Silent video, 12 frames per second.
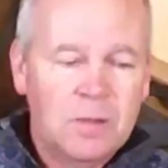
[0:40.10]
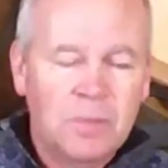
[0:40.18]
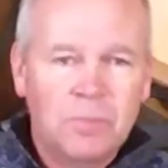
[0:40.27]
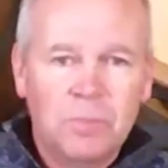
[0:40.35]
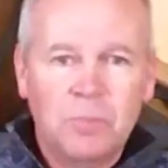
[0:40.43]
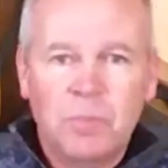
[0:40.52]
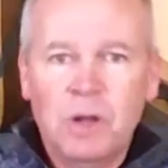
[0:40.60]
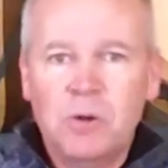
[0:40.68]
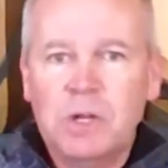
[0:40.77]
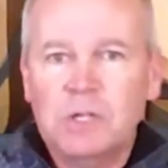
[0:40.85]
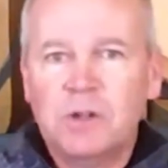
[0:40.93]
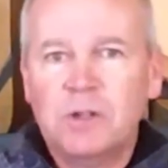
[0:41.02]
Pinot Grigio
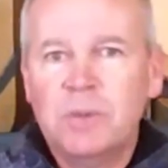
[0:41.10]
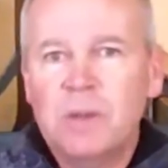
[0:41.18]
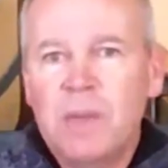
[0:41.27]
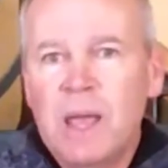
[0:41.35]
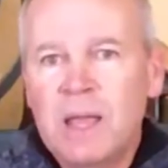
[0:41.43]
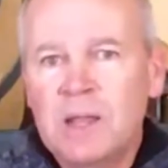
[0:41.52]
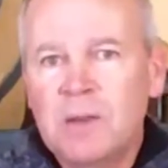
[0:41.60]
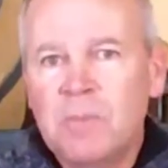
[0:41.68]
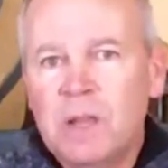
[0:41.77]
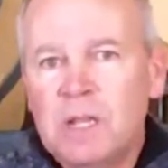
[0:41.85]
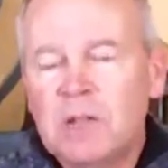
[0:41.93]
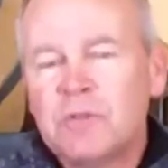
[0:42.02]
can be made in many
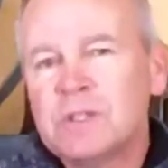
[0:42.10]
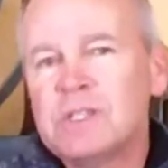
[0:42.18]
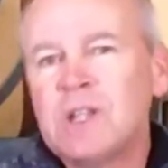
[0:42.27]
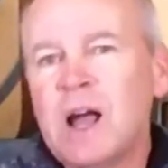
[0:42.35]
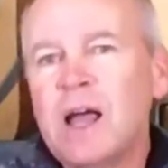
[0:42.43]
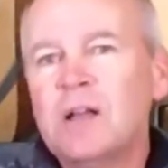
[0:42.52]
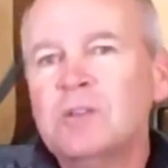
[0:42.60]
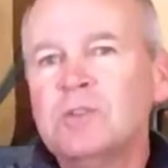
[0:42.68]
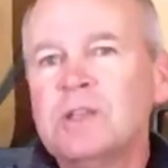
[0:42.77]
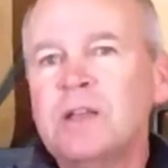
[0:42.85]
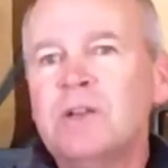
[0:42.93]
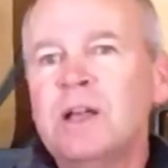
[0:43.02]
different styles. I
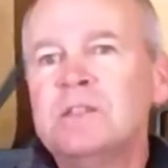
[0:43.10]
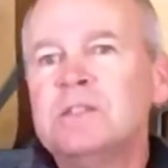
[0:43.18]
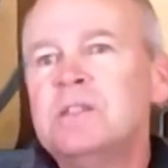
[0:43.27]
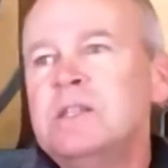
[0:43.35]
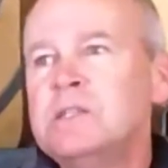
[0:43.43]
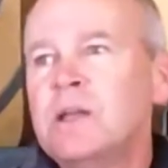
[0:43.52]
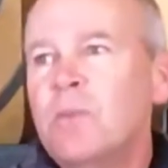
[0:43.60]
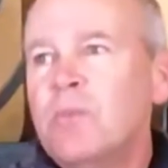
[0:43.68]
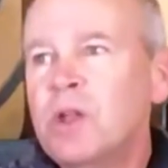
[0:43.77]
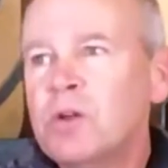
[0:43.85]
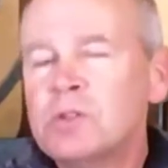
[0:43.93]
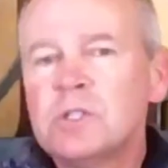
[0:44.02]
see some that are
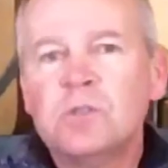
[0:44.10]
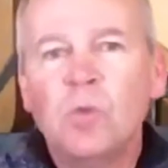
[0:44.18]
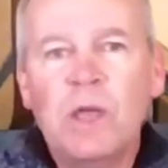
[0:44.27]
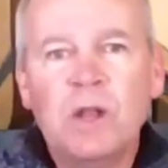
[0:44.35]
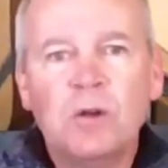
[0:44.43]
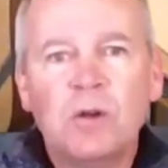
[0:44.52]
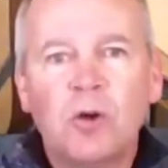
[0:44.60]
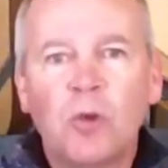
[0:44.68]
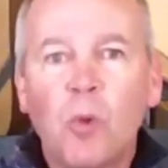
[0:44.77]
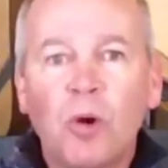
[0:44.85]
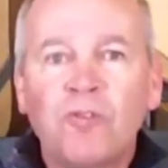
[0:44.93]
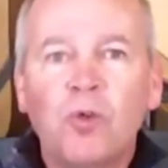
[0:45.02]
sweeter or more
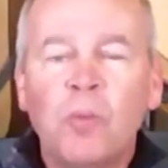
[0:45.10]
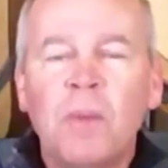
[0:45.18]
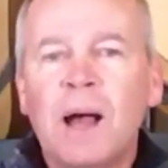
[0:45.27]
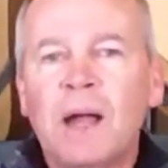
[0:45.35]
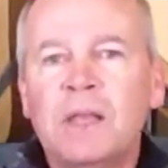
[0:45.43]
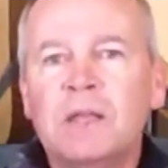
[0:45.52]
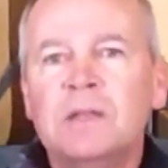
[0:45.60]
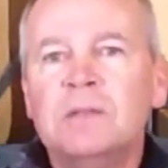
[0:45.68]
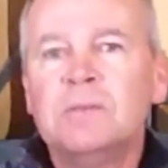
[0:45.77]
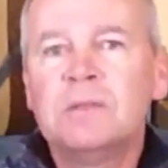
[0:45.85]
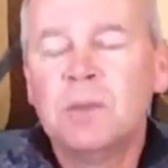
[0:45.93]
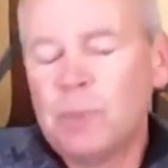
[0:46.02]
full-bodied.
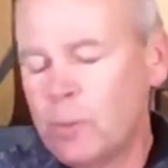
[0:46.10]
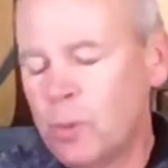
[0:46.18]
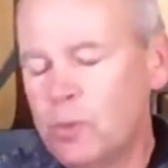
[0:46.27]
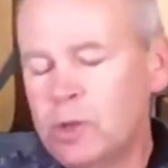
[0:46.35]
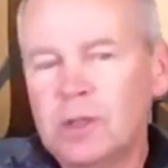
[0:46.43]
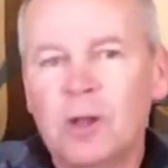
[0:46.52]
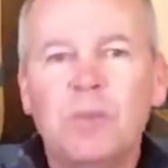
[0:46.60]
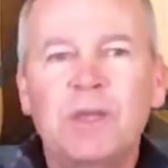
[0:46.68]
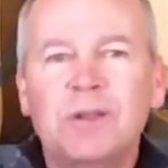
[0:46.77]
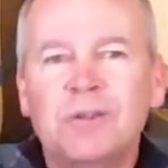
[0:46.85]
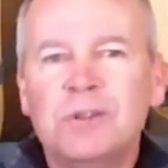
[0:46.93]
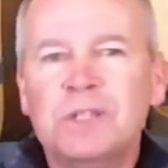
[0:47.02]
Some people put their Pinot
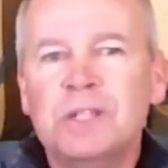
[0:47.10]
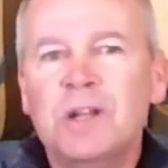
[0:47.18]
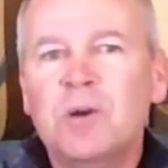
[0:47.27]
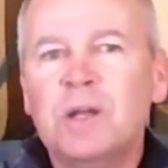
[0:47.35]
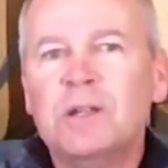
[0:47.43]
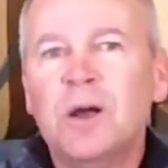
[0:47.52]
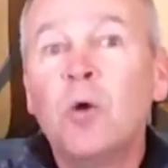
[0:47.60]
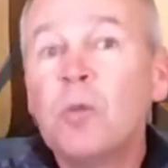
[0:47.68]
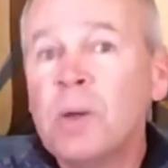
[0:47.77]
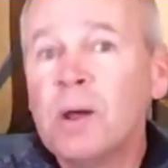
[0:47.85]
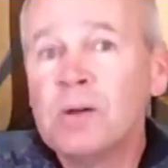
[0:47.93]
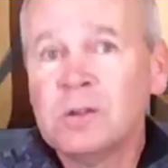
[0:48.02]
Grigio into oak
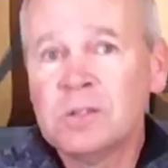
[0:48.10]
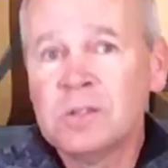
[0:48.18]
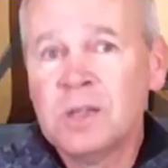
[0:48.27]
barrels.